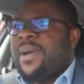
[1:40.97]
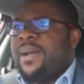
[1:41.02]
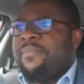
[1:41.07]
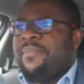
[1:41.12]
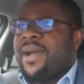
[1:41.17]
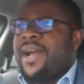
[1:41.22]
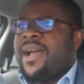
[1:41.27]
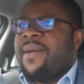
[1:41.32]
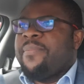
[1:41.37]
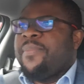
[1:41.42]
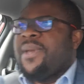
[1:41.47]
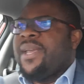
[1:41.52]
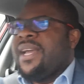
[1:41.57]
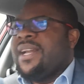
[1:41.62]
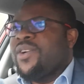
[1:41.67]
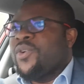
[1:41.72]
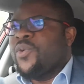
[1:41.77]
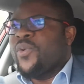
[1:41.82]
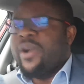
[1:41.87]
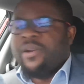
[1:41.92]
I'm happy
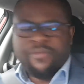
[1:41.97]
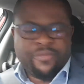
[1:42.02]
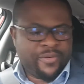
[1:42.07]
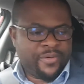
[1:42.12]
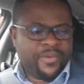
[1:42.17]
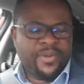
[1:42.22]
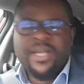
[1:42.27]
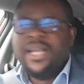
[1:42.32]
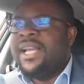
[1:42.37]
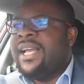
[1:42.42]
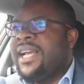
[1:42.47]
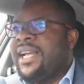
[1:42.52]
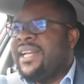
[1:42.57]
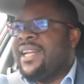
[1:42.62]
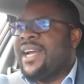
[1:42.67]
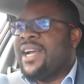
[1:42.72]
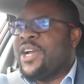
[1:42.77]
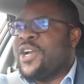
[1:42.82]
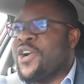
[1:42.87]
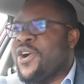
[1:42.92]
and grateful
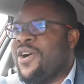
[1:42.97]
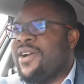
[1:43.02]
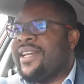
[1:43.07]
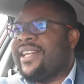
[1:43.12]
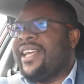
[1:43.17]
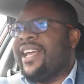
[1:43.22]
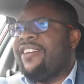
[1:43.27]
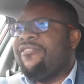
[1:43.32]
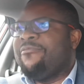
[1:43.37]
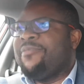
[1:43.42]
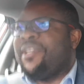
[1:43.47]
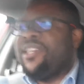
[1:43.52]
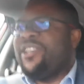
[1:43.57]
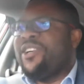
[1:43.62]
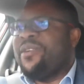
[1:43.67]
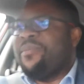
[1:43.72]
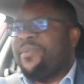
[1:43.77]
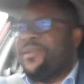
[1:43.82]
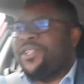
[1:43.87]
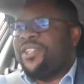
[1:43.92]
that God gave me the
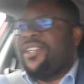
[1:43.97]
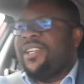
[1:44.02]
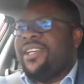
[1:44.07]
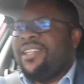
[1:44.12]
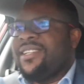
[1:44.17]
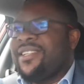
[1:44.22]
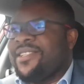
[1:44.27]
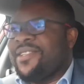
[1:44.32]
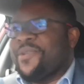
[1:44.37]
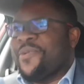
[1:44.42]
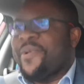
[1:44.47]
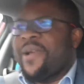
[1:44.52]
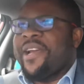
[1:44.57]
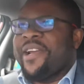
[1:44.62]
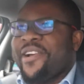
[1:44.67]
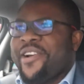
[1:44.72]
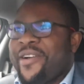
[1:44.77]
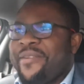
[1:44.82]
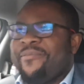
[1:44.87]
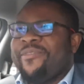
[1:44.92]
opportunity to
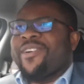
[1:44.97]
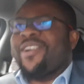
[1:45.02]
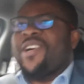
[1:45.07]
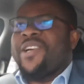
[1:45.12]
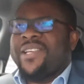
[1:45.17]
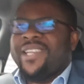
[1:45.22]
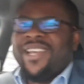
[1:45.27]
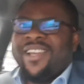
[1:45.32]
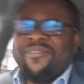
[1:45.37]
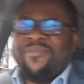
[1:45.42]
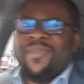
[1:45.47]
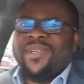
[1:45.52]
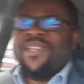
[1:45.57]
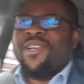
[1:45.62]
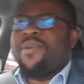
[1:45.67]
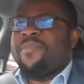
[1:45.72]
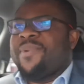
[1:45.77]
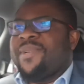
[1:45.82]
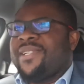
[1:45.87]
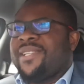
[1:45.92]
wake up, God gave me the
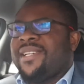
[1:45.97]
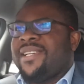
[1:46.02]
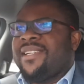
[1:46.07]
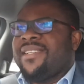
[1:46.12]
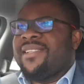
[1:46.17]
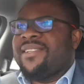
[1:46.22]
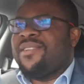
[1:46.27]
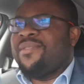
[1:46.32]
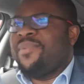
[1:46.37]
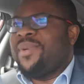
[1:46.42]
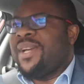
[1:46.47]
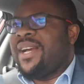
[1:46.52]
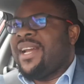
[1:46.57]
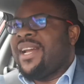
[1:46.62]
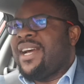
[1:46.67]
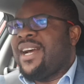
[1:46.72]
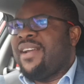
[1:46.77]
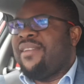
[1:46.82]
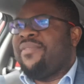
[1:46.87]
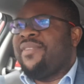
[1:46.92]
opportunity to be
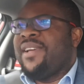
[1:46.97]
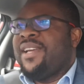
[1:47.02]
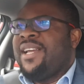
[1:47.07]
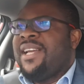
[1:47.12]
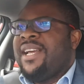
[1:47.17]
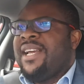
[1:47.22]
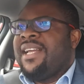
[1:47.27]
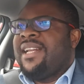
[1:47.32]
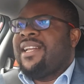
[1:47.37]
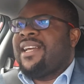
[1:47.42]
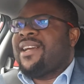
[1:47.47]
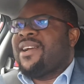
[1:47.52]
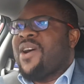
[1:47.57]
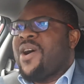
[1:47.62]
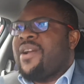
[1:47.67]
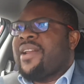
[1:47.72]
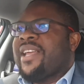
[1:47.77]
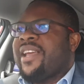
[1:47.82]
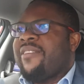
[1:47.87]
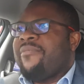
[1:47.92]
alive, that
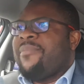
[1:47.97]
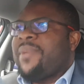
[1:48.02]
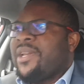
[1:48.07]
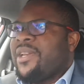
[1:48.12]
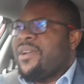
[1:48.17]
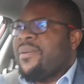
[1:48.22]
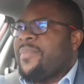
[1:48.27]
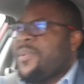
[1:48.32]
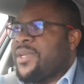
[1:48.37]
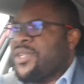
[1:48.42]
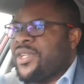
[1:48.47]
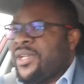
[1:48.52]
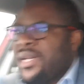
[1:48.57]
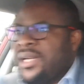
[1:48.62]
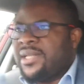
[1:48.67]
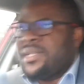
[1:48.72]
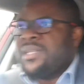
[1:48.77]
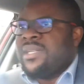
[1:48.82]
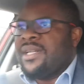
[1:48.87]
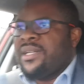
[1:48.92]
God gave me the
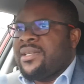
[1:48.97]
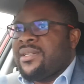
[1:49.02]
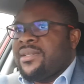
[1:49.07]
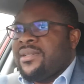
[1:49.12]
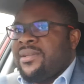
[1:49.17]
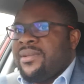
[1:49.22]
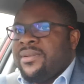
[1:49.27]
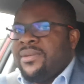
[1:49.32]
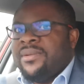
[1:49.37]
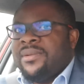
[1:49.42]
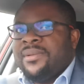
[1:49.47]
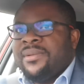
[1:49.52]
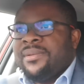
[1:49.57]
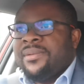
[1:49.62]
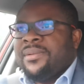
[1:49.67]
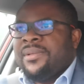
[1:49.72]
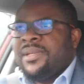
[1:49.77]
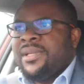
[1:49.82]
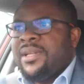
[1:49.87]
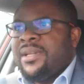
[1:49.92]
opportunity to,
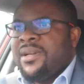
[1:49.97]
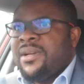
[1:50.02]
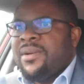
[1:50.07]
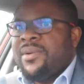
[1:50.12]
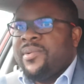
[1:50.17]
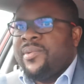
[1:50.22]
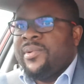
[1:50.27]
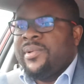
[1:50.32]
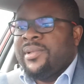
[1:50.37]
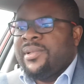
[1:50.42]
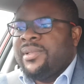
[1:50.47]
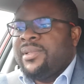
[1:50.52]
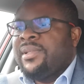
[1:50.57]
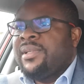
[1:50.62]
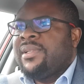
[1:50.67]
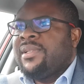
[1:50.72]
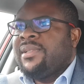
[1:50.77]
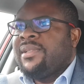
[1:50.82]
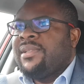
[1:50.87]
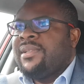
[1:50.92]
you know,
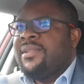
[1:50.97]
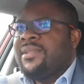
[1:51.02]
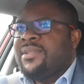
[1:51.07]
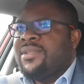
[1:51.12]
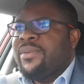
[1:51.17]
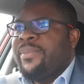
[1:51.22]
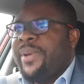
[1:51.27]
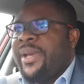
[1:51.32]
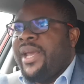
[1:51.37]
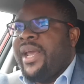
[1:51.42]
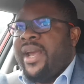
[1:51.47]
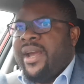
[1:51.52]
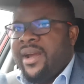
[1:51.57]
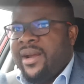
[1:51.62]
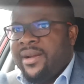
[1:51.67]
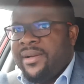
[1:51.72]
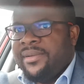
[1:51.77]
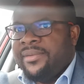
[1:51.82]
to be here.